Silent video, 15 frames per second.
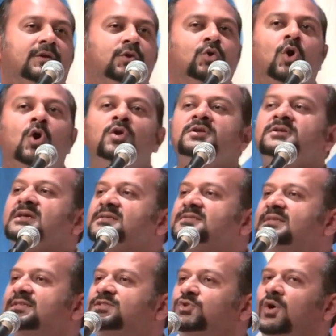you don't
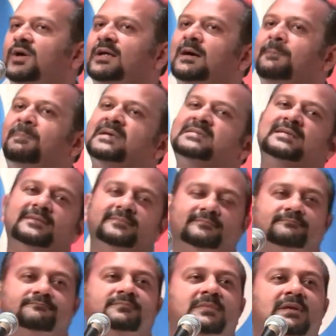just destroy a
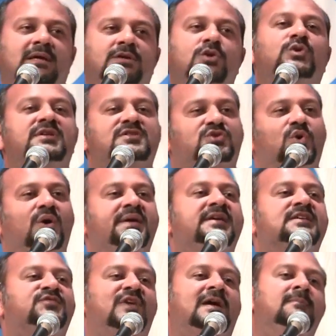person, you destroy
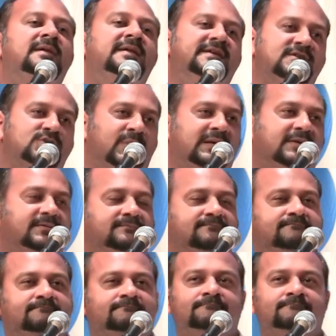his family as well.